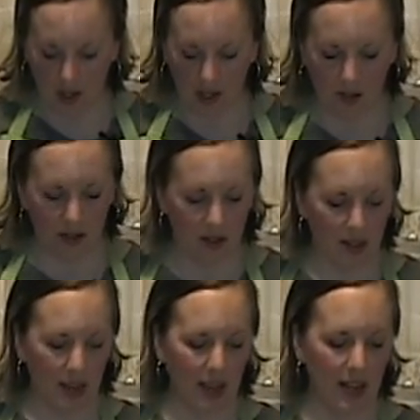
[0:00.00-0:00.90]
And just a
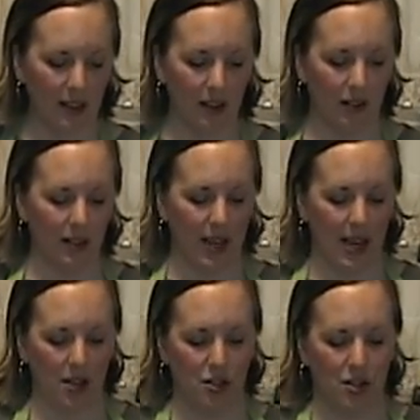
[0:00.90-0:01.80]
tiny little
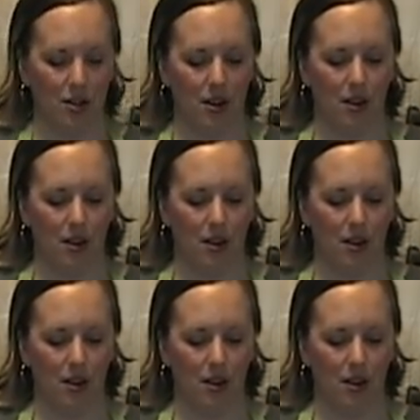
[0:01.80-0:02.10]
dash,